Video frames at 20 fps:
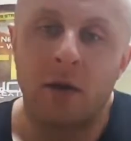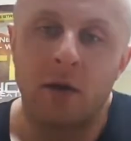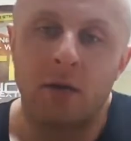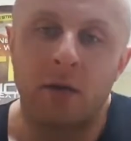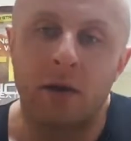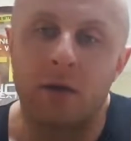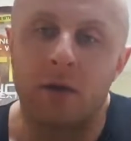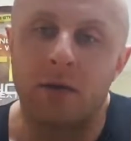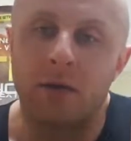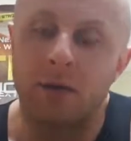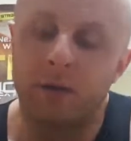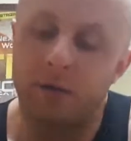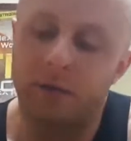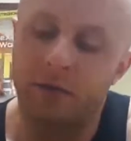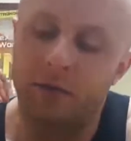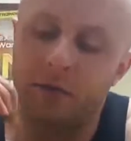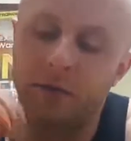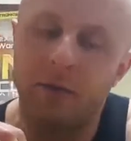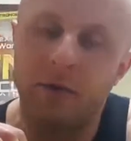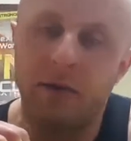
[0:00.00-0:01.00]
Well,
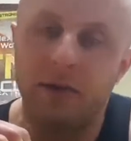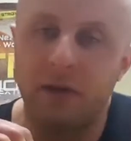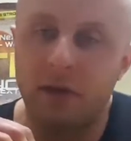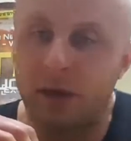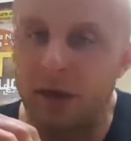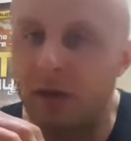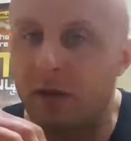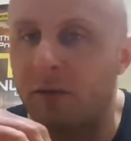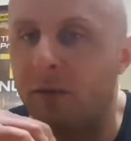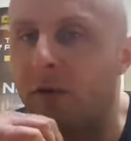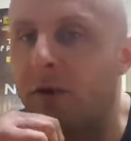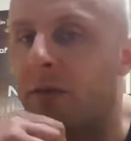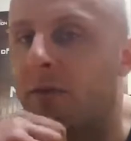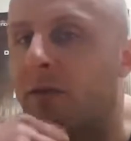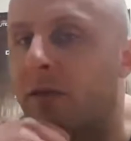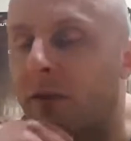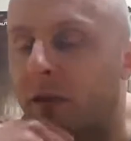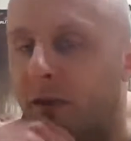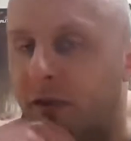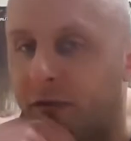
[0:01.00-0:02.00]
BCAAs by
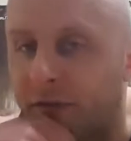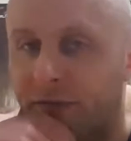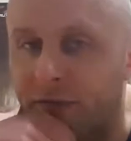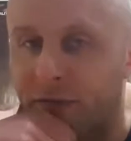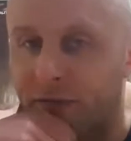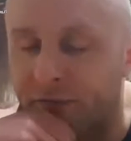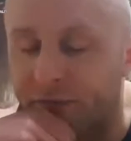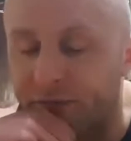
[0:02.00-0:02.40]
themselves,